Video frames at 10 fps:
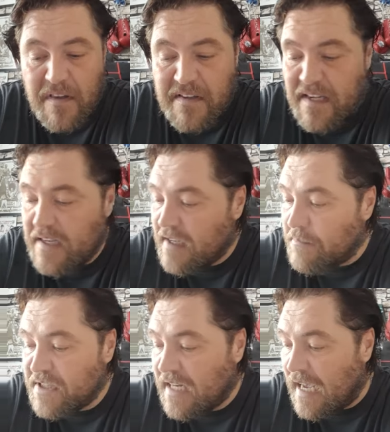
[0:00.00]
says I'm
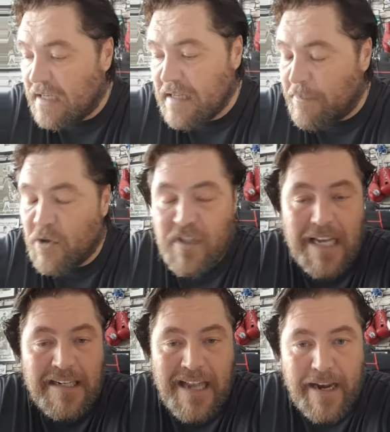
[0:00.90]
not
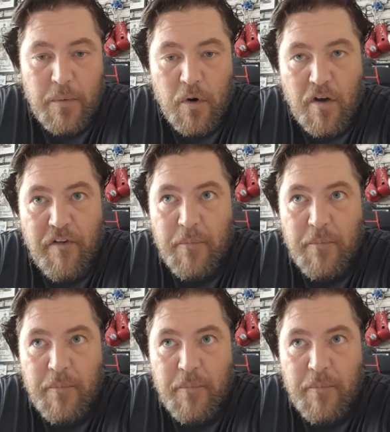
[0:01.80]
slagging anyone off,